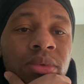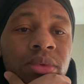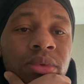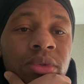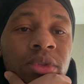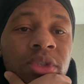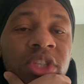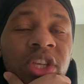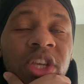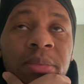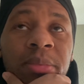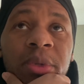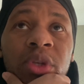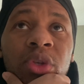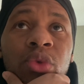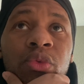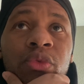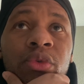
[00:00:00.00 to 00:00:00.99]
It's keeping
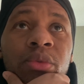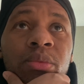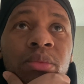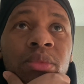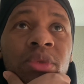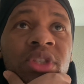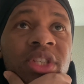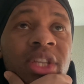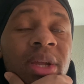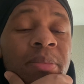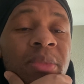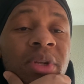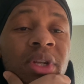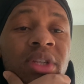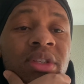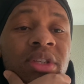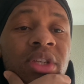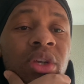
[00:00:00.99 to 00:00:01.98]
you from stepping
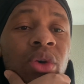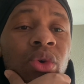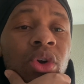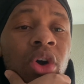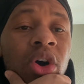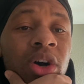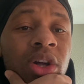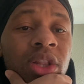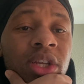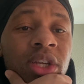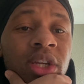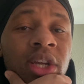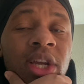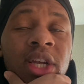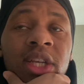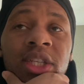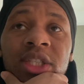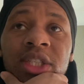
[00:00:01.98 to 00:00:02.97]
into your calling.
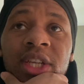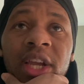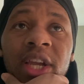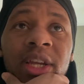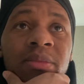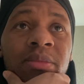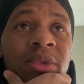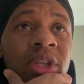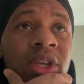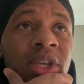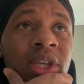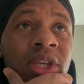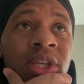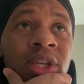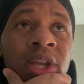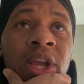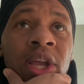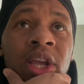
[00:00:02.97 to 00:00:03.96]
Same
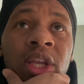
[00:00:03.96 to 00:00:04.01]
thing.